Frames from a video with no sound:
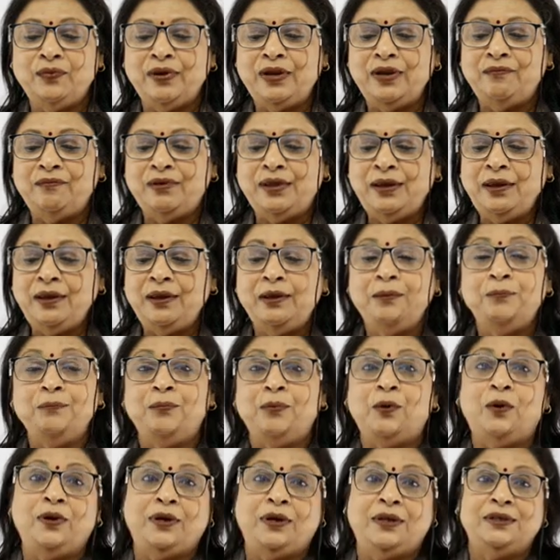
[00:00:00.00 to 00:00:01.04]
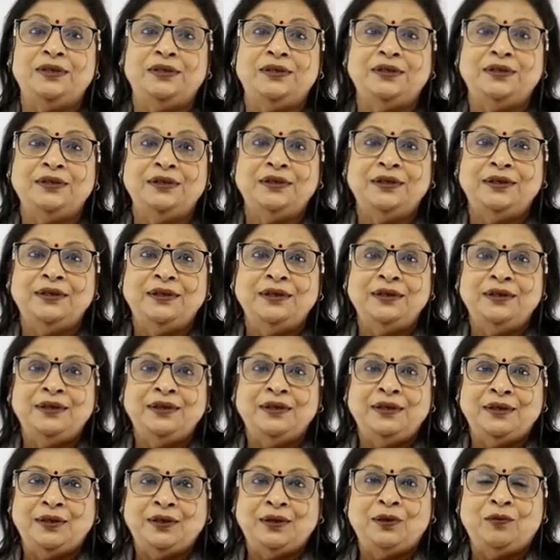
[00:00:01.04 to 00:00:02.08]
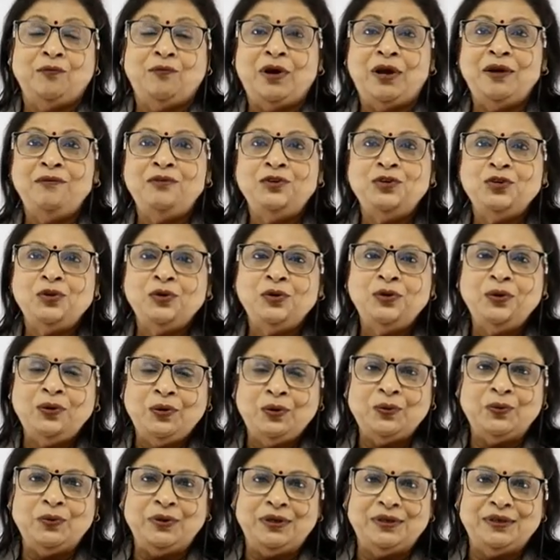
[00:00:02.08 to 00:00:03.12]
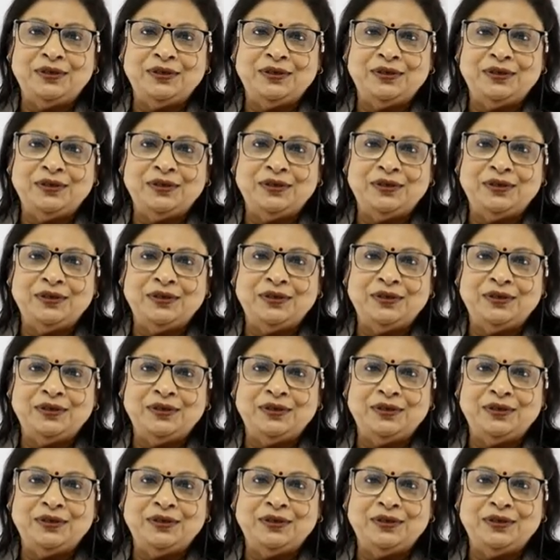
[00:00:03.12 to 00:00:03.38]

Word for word: very very important why we should know it.